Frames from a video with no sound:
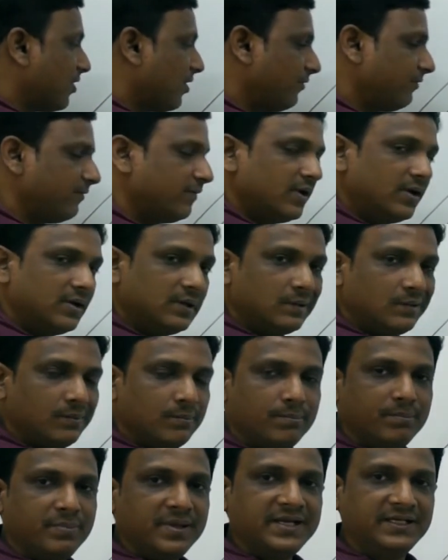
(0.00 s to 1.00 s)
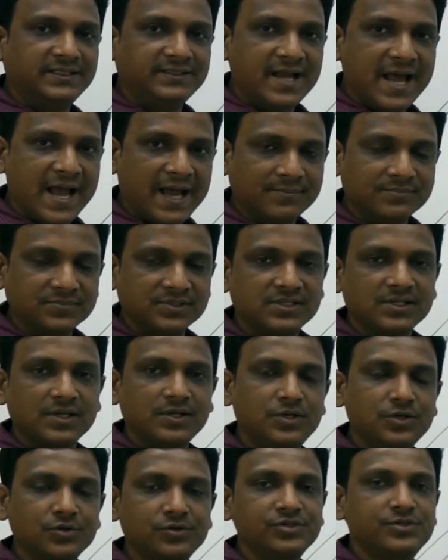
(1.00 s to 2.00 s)
of big dams,
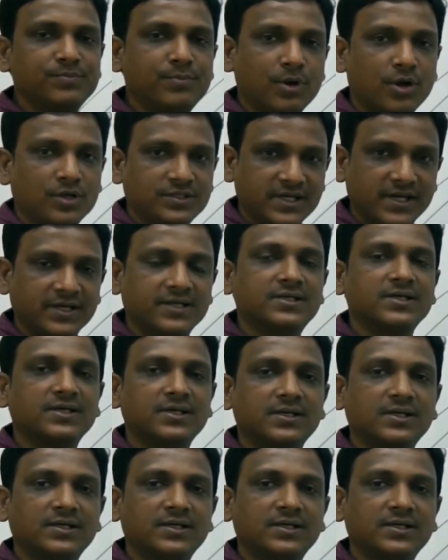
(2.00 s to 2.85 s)
huge project.